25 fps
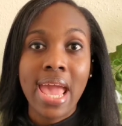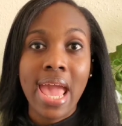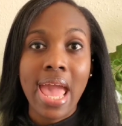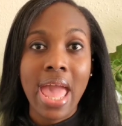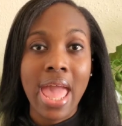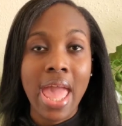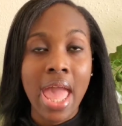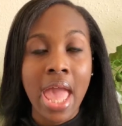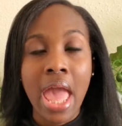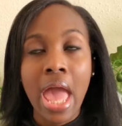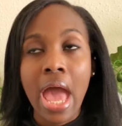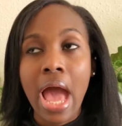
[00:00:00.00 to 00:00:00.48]

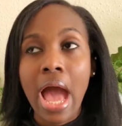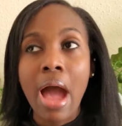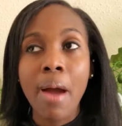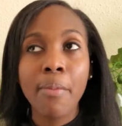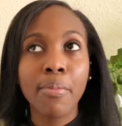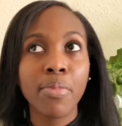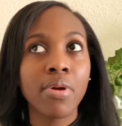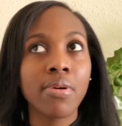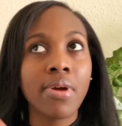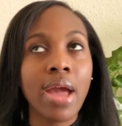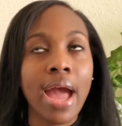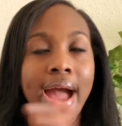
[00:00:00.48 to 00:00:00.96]
And
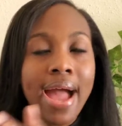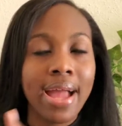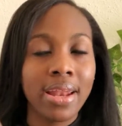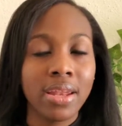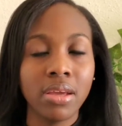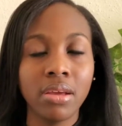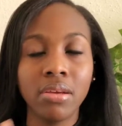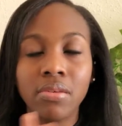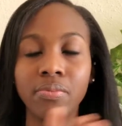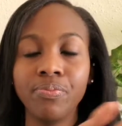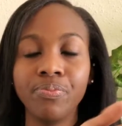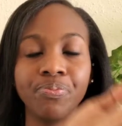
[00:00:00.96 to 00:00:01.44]
I'm kind
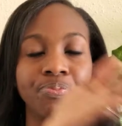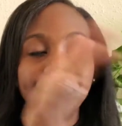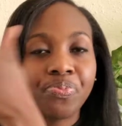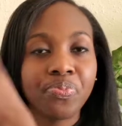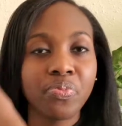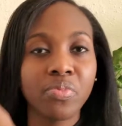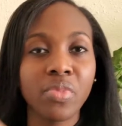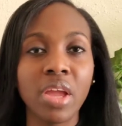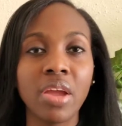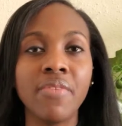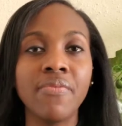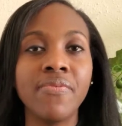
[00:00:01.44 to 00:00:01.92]
of
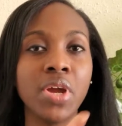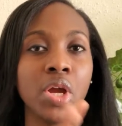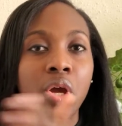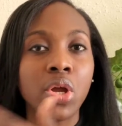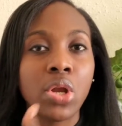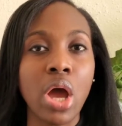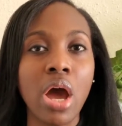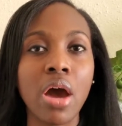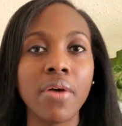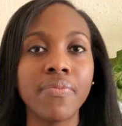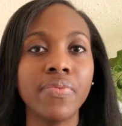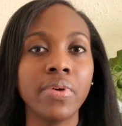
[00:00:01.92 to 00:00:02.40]
veering
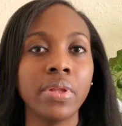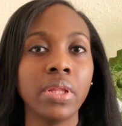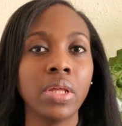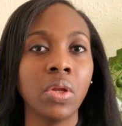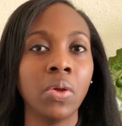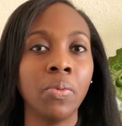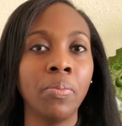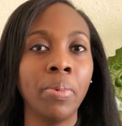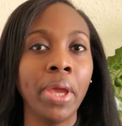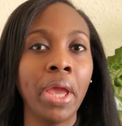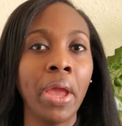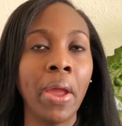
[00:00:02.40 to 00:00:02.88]
off a
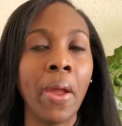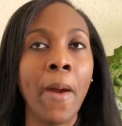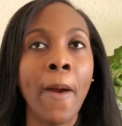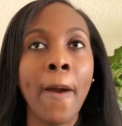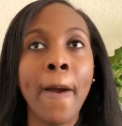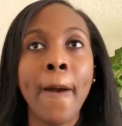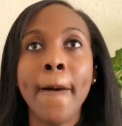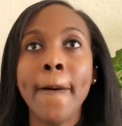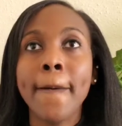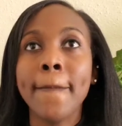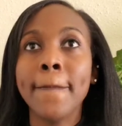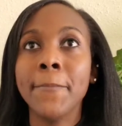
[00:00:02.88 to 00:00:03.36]
little bit,
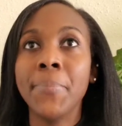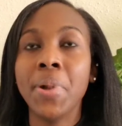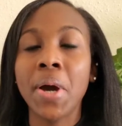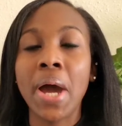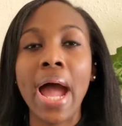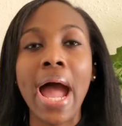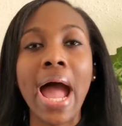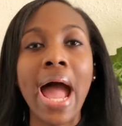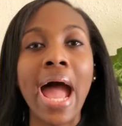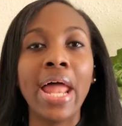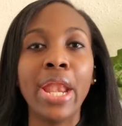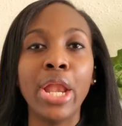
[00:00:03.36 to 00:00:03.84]

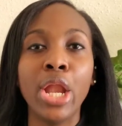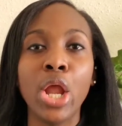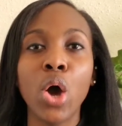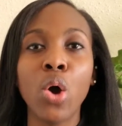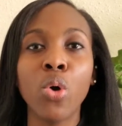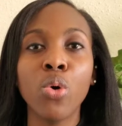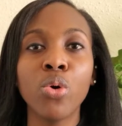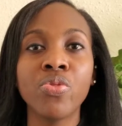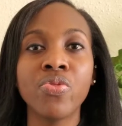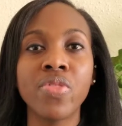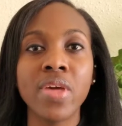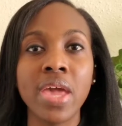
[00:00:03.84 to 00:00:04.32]
but I
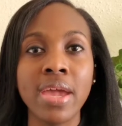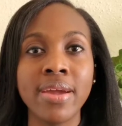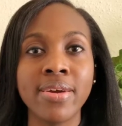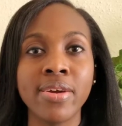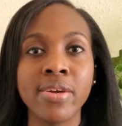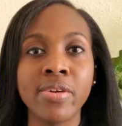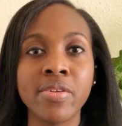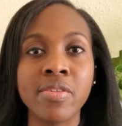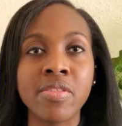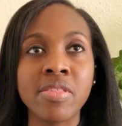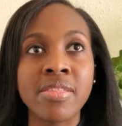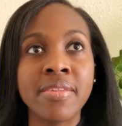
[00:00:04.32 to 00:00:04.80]
know
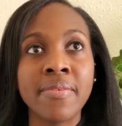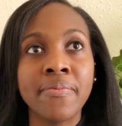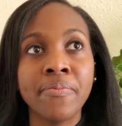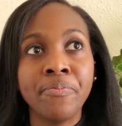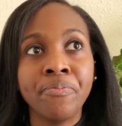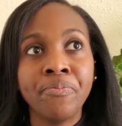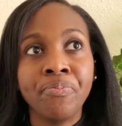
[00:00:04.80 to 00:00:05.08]
there's